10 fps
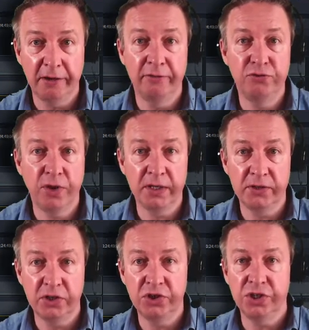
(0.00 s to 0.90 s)
of
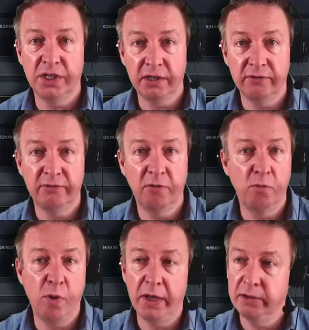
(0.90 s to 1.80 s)
transitioning from
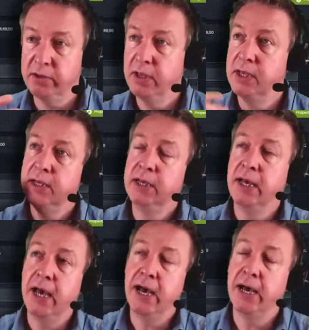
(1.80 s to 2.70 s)
one
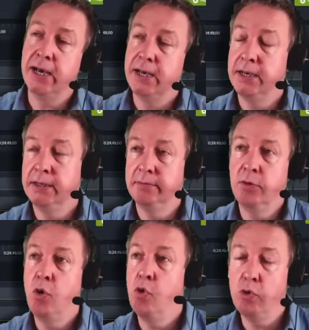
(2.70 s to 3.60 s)

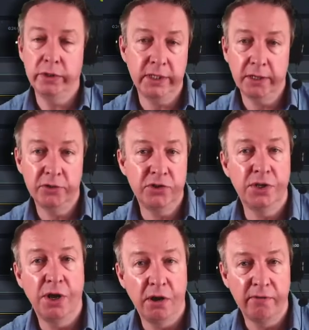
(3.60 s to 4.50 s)
audio
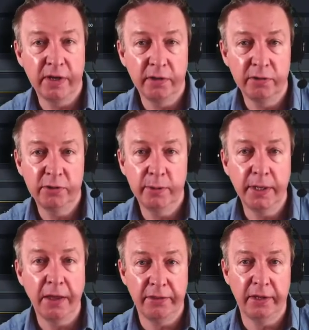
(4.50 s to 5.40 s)
scenario to
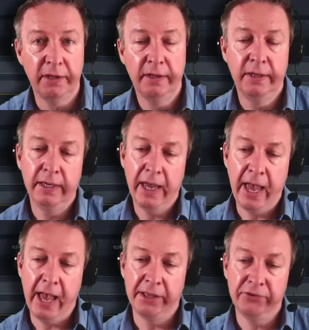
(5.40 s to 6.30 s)
another.
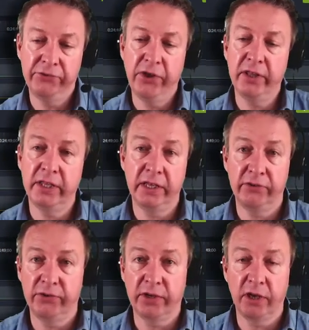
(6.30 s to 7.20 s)
And certainly
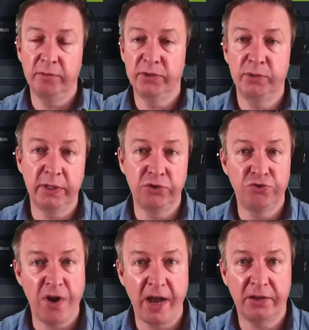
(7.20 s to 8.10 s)
as you go between
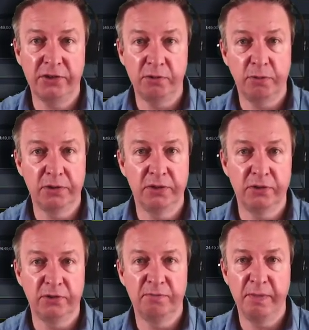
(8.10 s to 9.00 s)
tracks, you want to
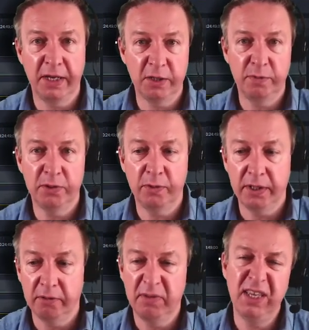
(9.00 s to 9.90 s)
sort of mix between
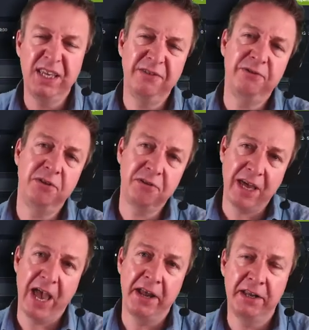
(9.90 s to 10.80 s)
them if you
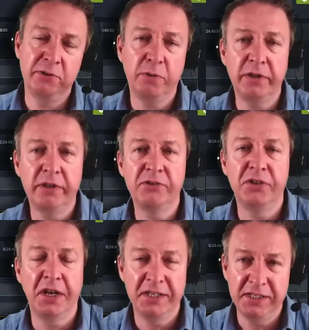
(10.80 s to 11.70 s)
can. It's one of those
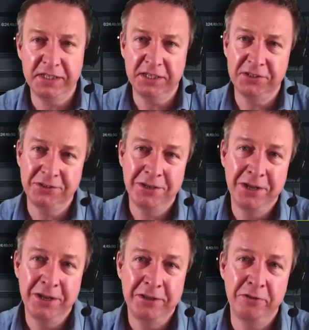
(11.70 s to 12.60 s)
niceties
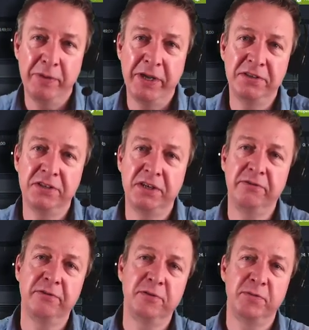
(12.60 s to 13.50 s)
that makes the
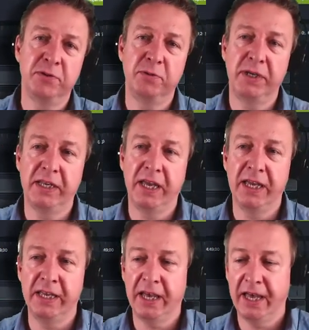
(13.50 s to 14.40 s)
difference between
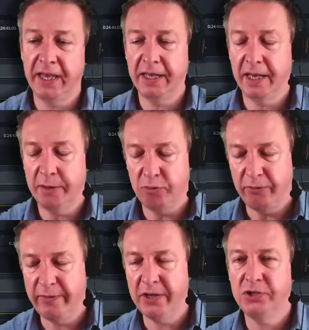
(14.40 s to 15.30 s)
a
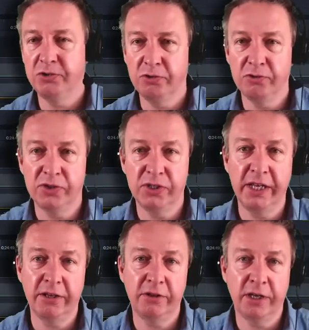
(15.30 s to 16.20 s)
professional,
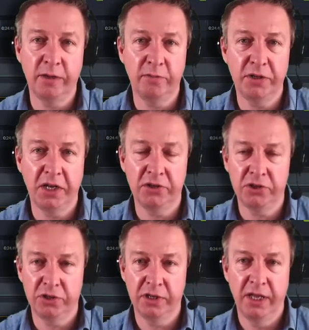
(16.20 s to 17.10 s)
slick-looking
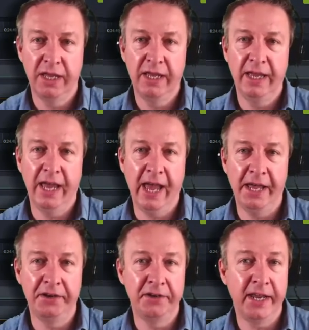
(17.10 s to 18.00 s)
production
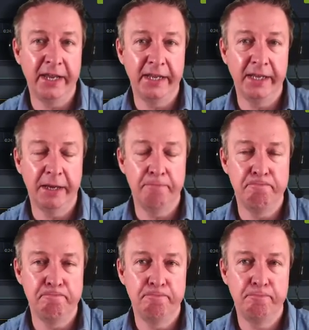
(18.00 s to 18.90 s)
and a
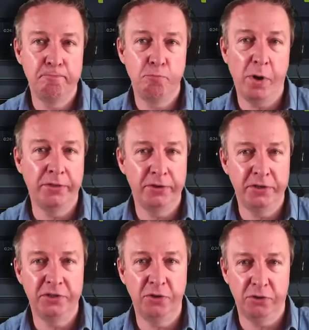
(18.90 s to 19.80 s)
one that
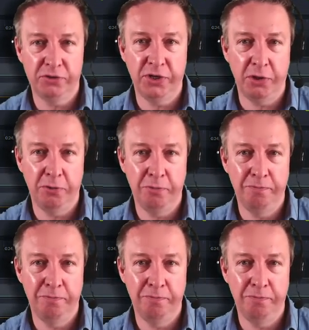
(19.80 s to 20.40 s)
is not so.